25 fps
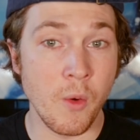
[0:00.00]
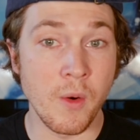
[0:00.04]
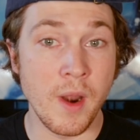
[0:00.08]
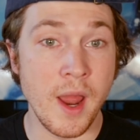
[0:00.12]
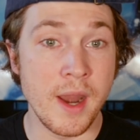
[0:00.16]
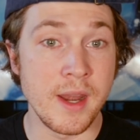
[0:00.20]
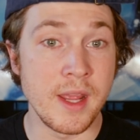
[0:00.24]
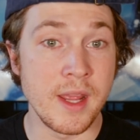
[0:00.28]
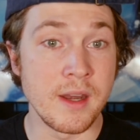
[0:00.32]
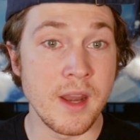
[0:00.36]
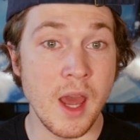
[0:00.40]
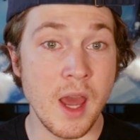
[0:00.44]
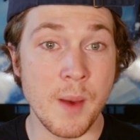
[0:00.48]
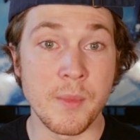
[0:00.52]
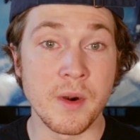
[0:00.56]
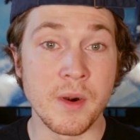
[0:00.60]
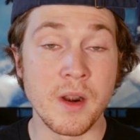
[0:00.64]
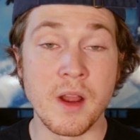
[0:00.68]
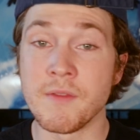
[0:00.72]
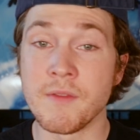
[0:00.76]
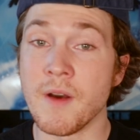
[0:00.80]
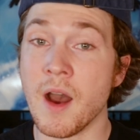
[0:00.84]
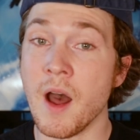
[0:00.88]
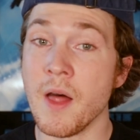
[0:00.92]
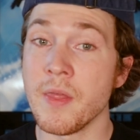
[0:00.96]
or any number
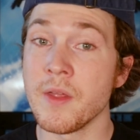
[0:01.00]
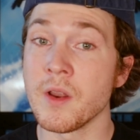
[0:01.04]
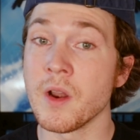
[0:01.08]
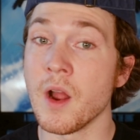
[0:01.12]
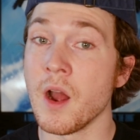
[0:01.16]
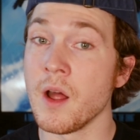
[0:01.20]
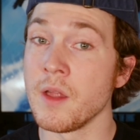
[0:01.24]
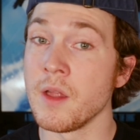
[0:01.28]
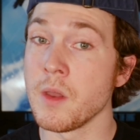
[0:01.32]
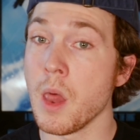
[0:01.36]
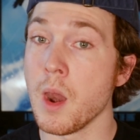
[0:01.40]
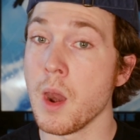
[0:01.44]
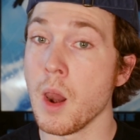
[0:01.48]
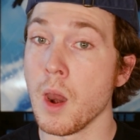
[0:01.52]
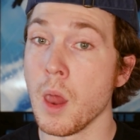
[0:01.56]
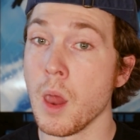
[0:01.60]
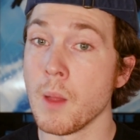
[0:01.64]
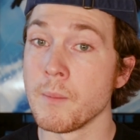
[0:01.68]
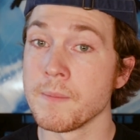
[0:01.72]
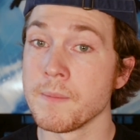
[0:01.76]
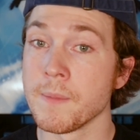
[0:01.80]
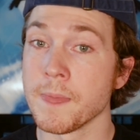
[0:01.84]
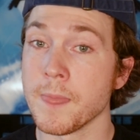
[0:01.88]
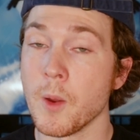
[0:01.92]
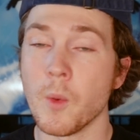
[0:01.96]
of other,
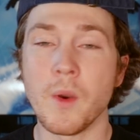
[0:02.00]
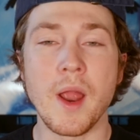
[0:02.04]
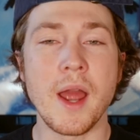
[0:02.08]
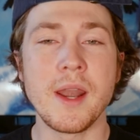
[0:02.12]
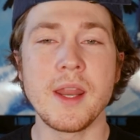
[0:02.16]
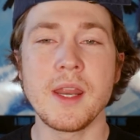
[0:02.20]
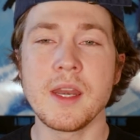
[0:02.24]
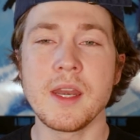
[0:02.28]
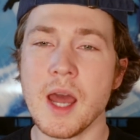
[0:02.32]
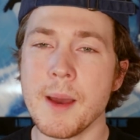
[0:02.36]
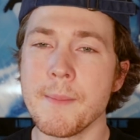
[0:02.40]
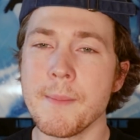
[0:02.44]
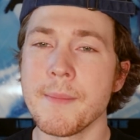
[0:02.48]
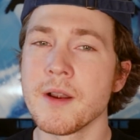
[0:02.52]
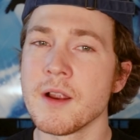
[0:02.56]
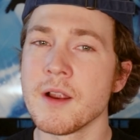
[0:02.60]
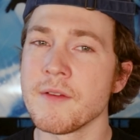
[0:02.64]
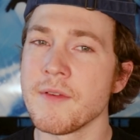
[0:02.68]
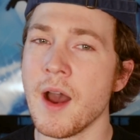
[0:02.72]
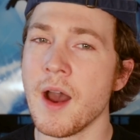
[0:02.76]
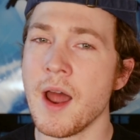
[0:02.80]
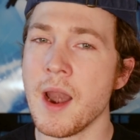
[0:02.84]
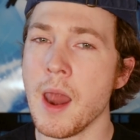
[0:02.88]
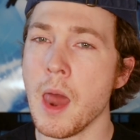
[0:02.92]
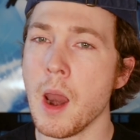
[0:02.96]
or any number
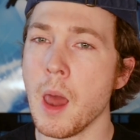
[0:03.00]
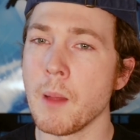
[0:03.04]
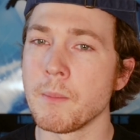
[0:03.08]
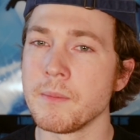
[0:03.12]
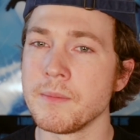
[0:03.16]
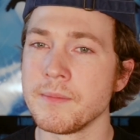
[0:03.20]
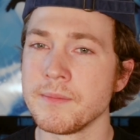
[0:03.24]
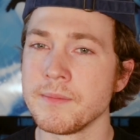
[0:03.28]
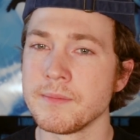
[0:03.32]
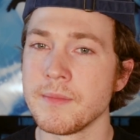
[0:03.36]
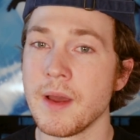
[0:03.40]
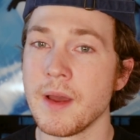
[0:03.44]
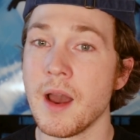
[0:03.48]
of,